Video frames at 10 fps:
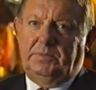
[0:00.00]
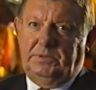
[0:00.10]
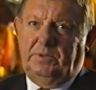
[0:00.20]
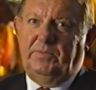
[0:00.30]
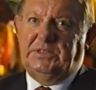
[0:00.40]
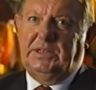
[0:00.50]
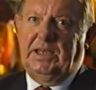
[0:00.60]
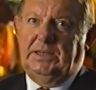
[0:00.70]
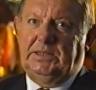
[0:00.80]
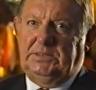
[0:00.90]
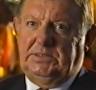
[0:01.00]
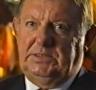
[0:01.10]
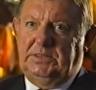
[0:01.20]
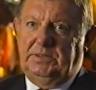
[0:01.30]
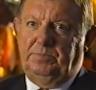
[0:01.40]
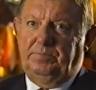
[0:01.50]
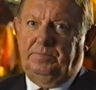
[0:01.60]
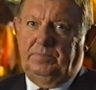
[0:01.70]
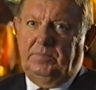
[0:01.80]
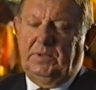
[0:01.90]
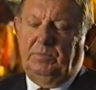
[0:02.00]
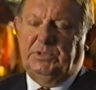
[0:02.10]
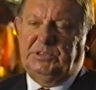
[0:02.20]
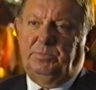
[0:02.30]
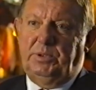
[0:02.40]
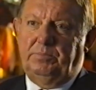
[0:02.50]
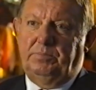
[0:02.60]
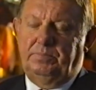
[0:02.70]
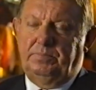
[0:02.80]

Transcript: To investigate Mr. Plum.